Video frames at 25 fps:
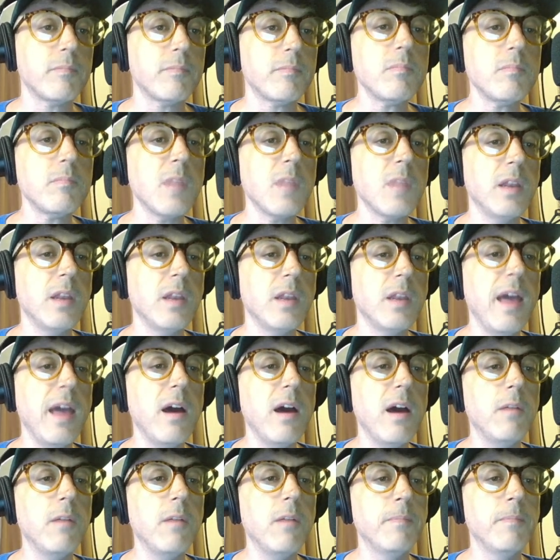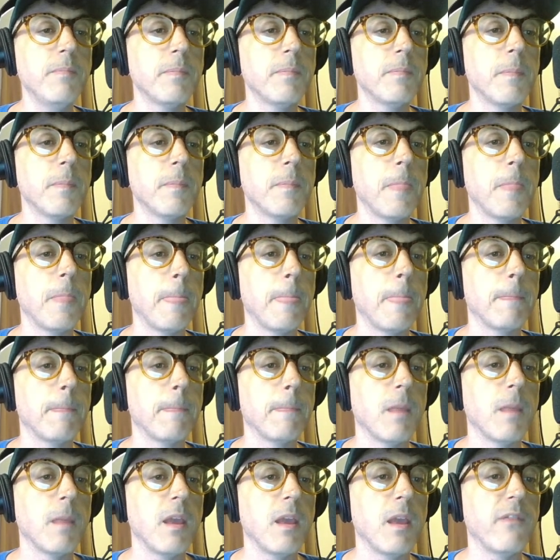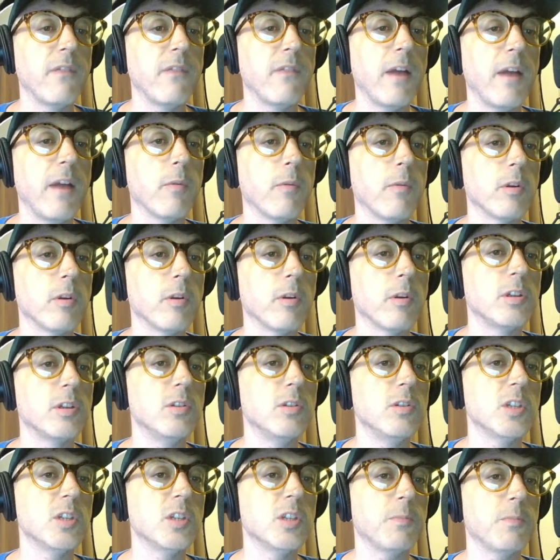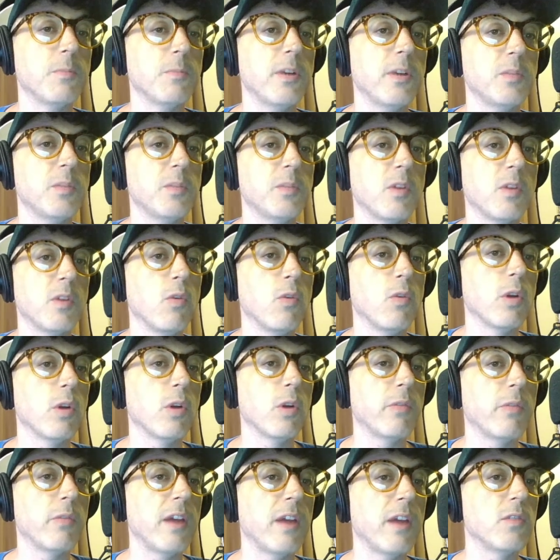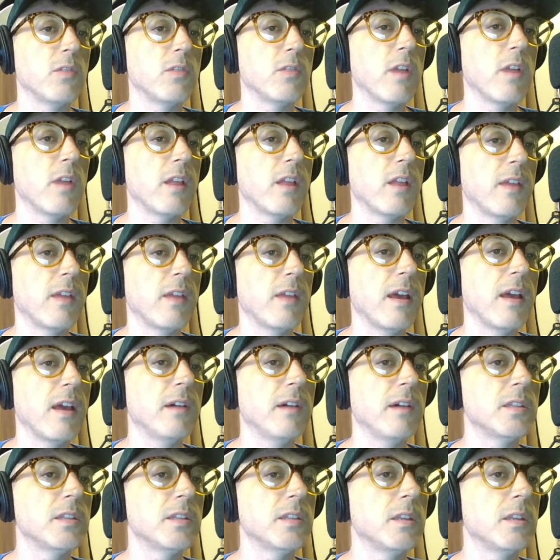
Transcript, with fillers: Now, if I were to just press record without doing anything else,